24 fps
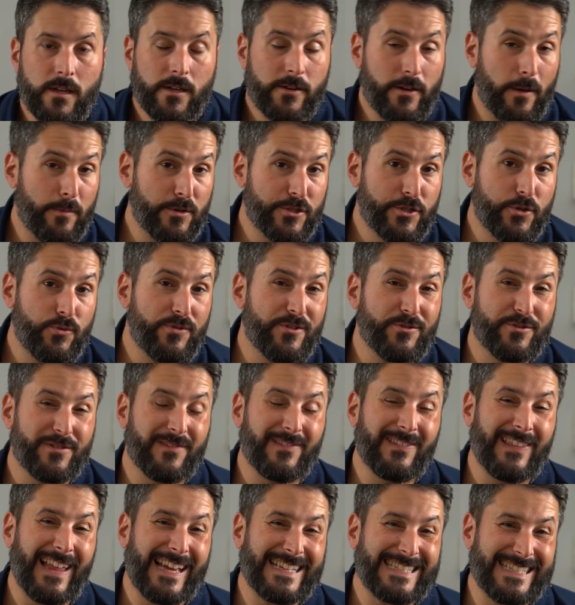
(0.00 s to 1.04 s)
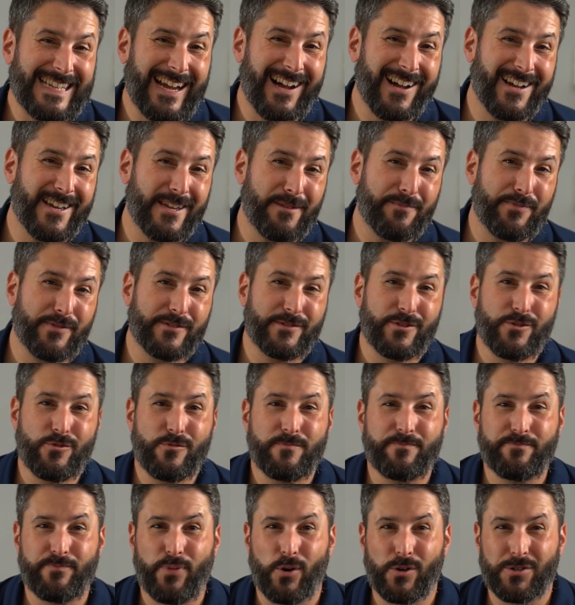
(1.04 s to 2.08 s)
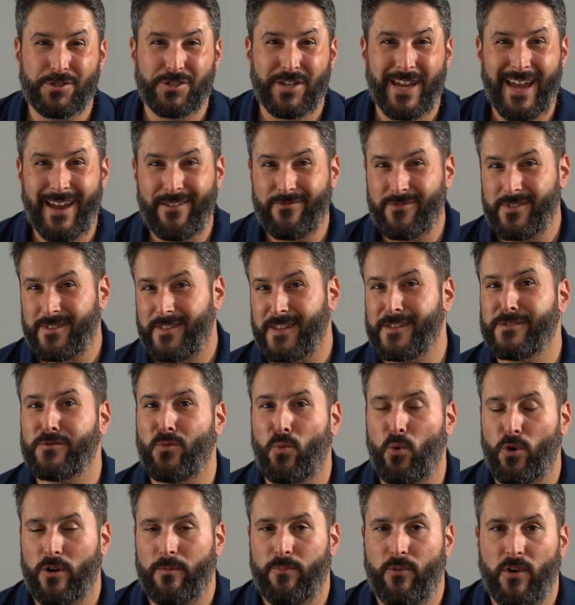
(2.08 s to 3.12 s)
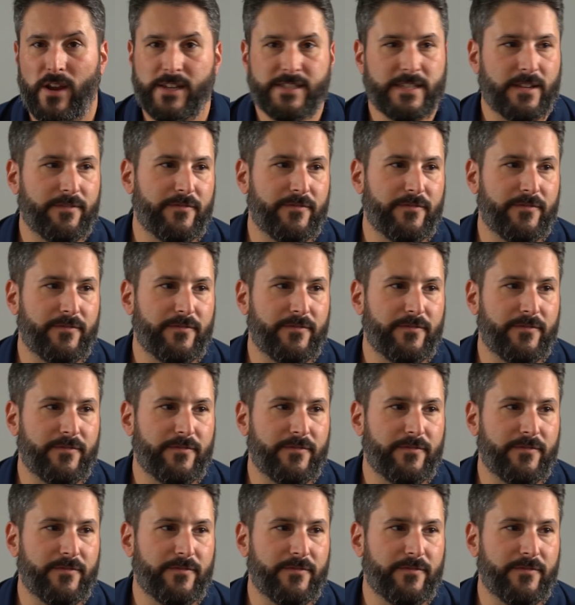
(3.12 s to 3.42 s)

Number 2, there's less hype to push everything to WordPress.